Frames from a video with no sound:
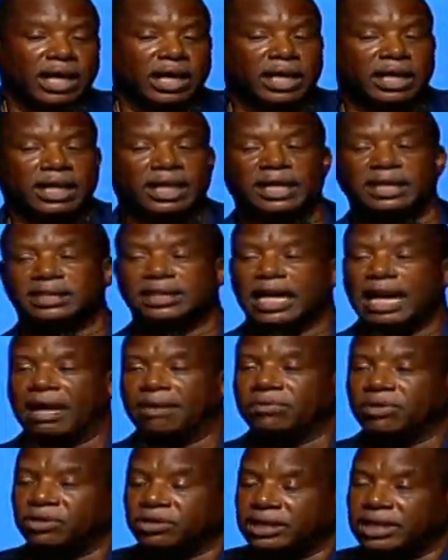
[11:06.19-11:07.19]
And
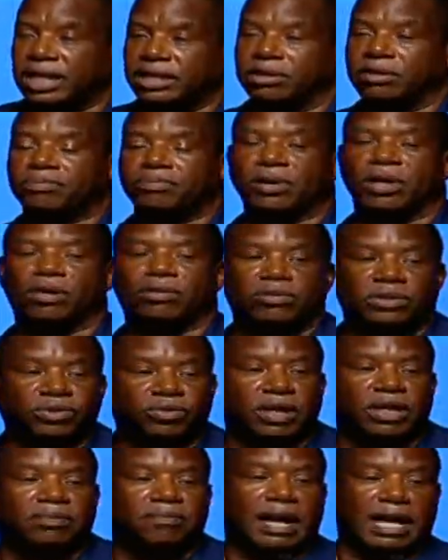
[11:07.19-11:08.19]
anytime you say the book
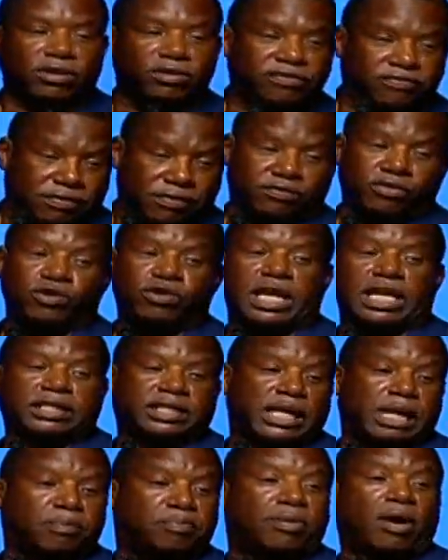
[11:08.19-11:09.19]
was written by you, if you
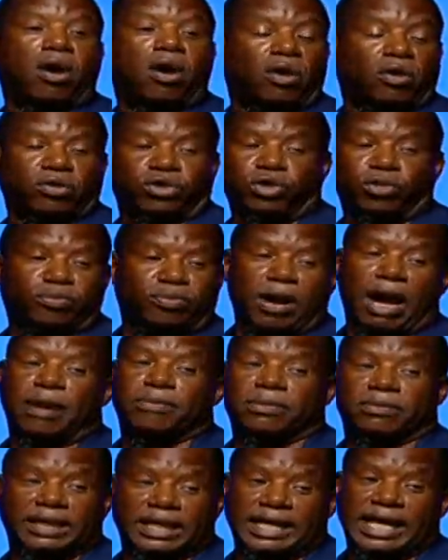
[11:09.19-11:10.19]
just say Paul, you
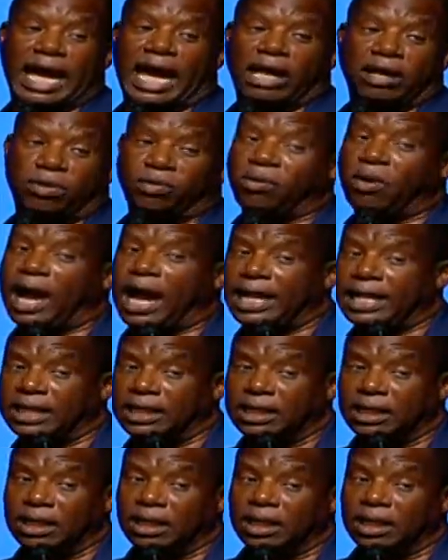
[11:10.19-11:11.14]
probably got it right.